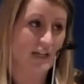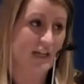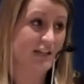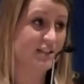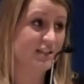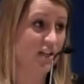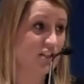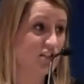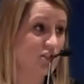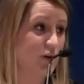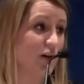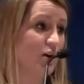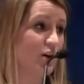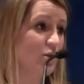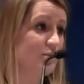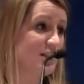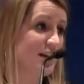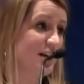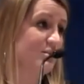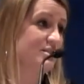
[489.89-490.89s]
It's also our
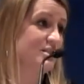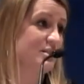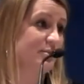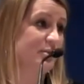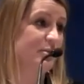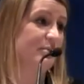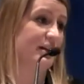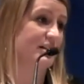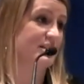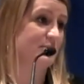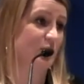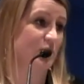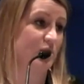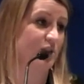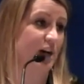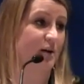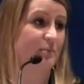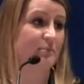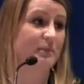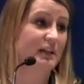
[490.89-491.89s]
Hometown Diplomats
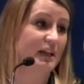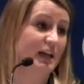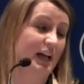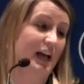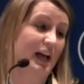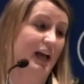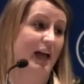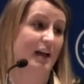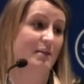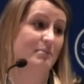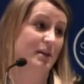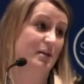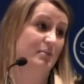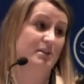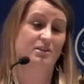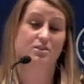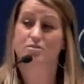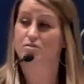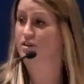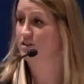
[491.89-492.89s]
program. And maybe
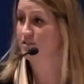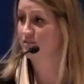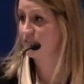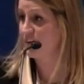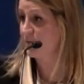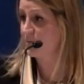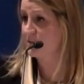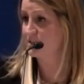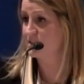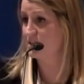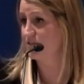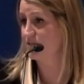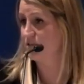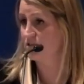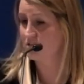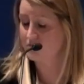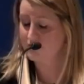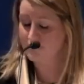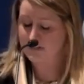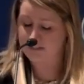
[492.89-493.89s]
you or your families have
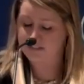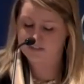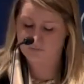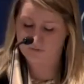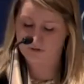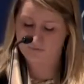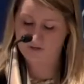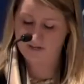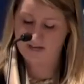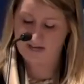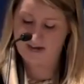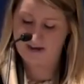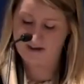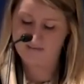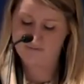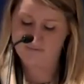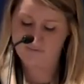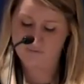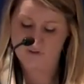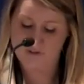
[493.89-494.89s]
heard of this, where we
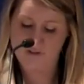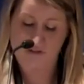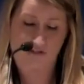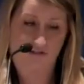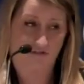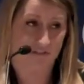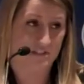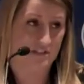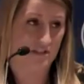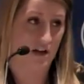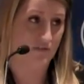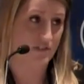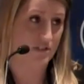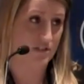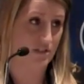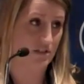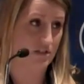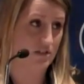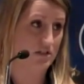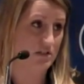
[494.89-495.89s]
have Foreign Service
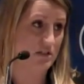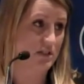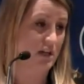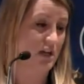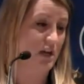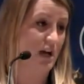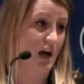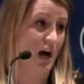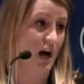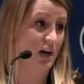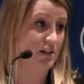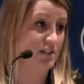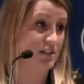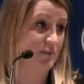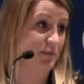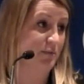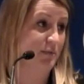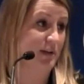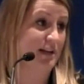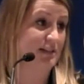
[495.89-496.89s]
officers, our
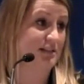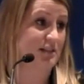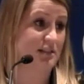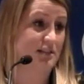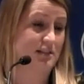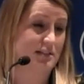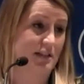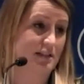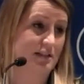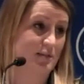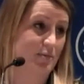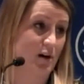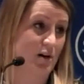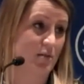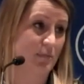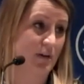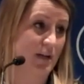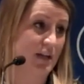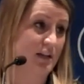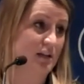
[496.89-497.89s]
diplomats at the State
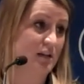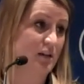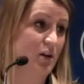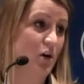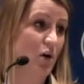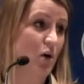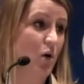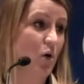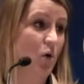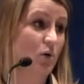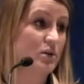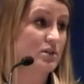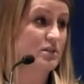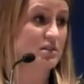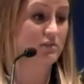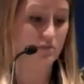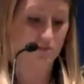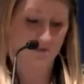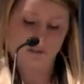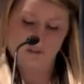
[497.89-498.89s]
Department, or
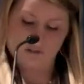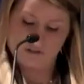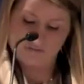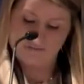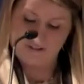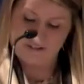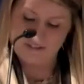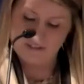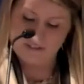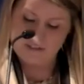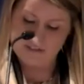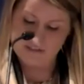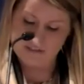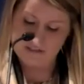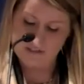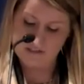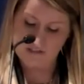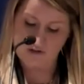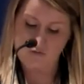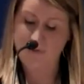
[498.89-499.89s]
civil servants
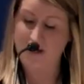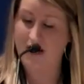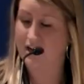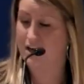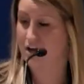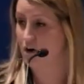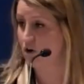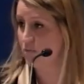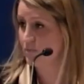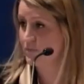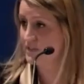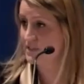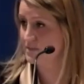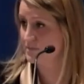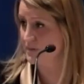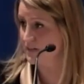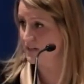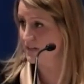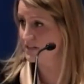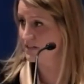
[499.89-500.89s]
go back home and
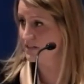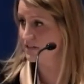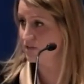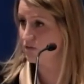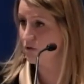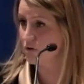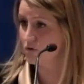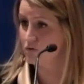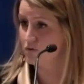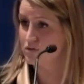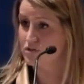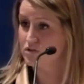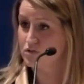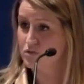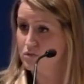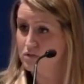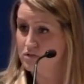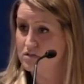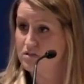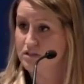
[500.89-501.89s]
speak to their local
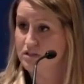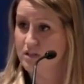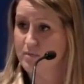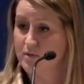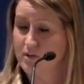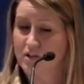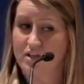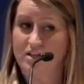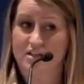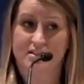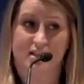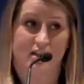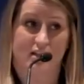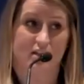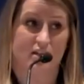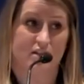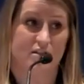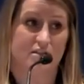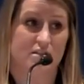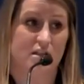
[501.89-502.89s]
schools or community
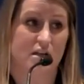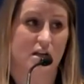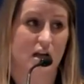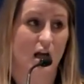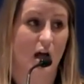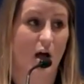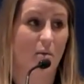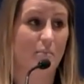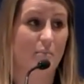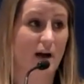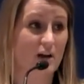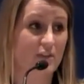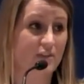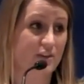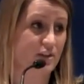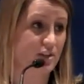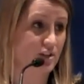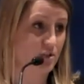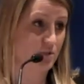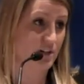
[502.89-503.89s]
centers about
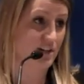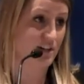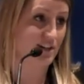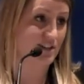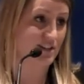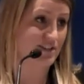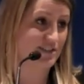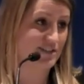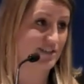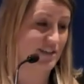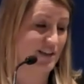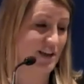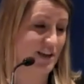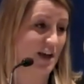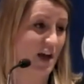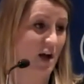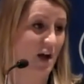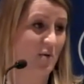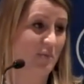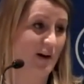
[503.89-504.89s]
their careers,
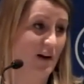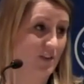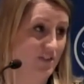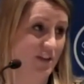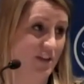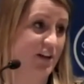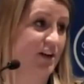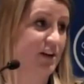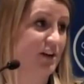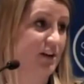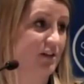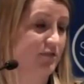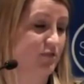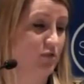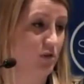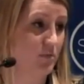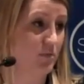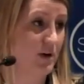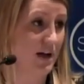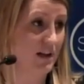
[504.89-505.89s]
about their
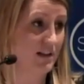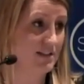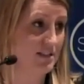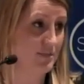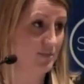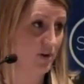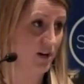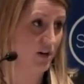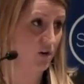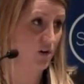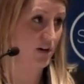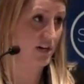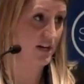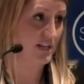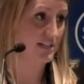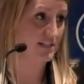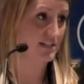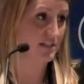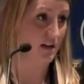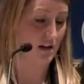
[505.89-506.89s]
foreign policy
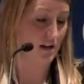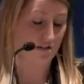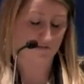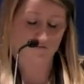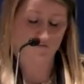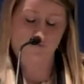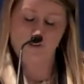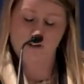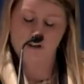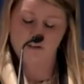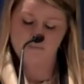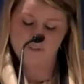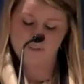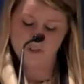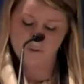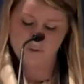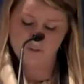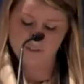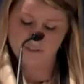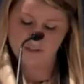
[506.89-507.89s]
priorities of the
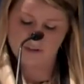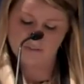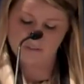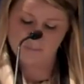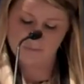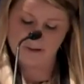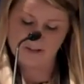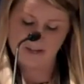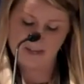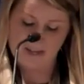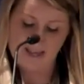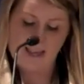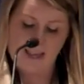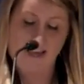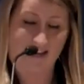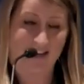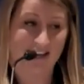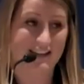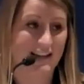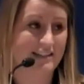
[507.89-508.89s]
US government,
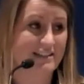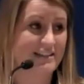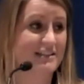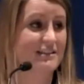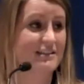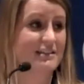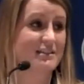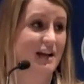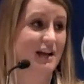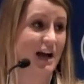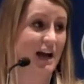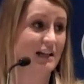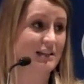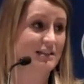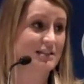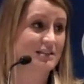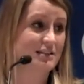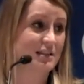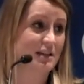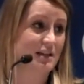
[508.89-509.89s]
and connecting the
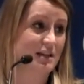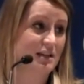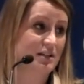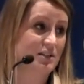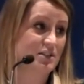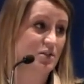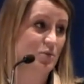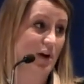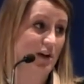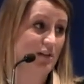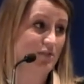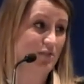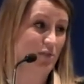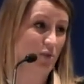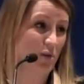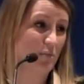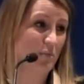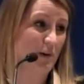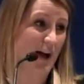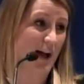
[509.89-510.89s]
dots to why
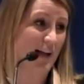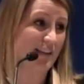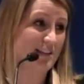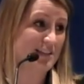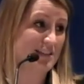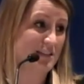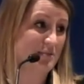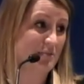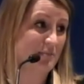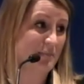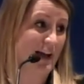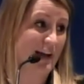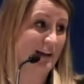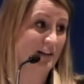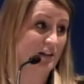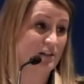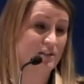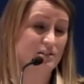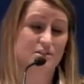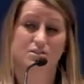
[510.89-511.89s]
foreign policy
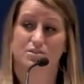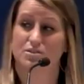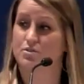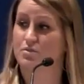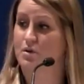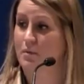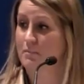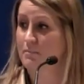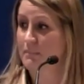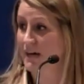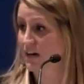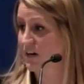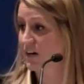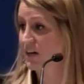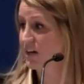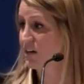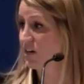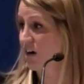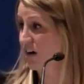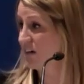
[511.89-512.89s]
matters to
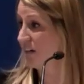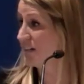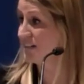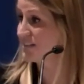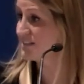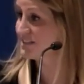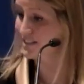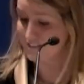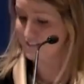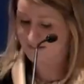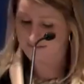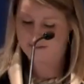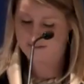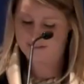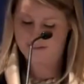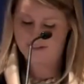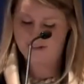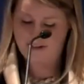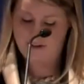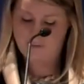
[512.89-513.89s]
American audiences.
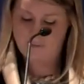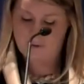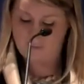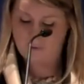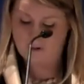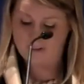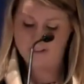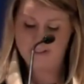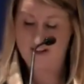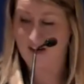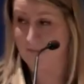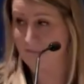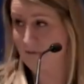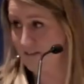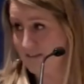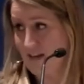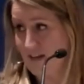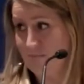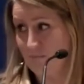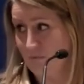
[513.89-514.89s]
I wanna talk about
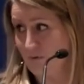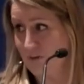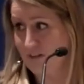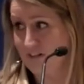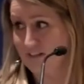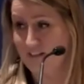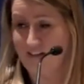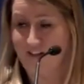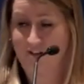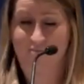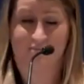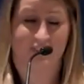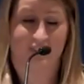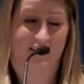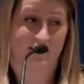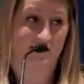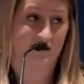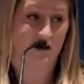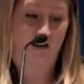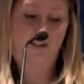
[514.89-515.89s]
that more
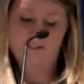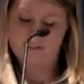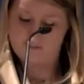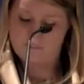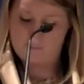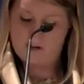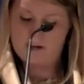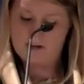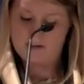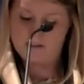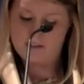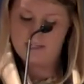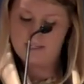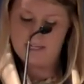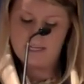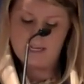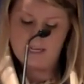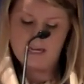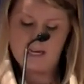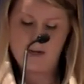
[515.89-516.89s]
later on as well.
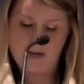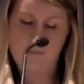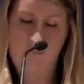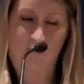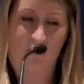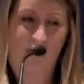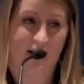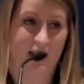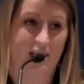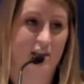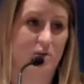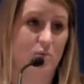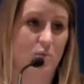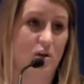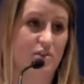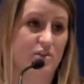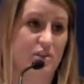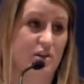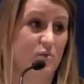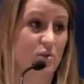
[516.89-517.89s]
But I think
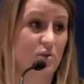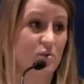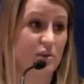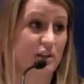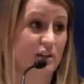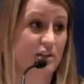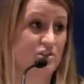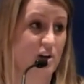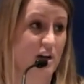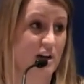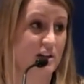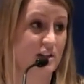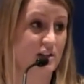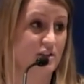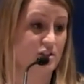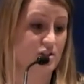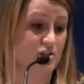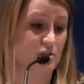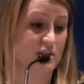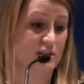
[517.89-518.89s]
one thing we're really trying to
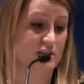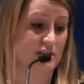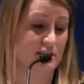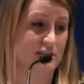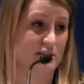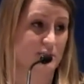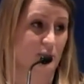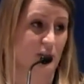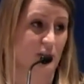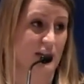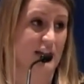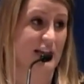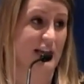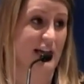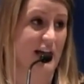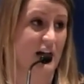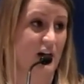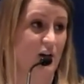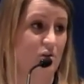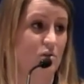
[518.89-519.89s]
do is explain
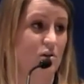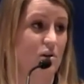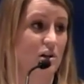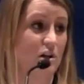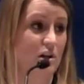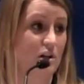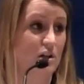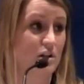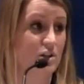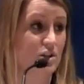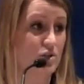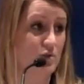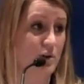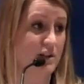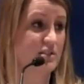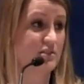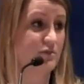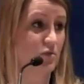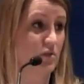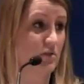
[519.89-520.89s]
how
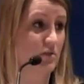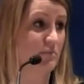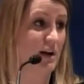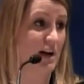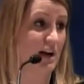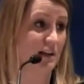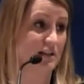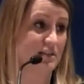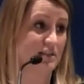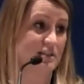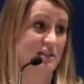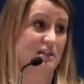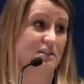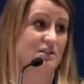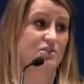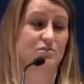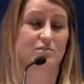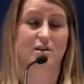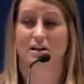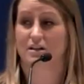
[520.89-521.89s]
US foreign policy
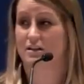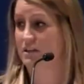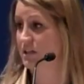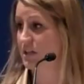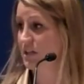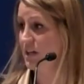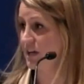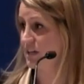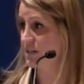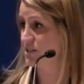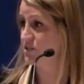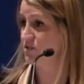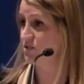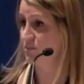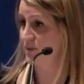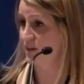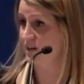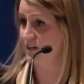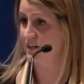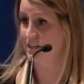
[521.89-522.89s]
directly connects to
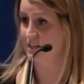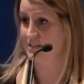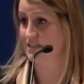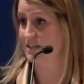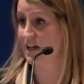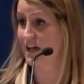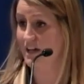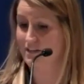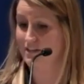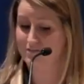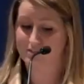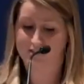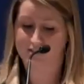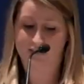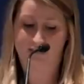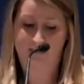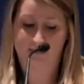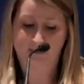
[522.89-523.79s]
Americans' lives.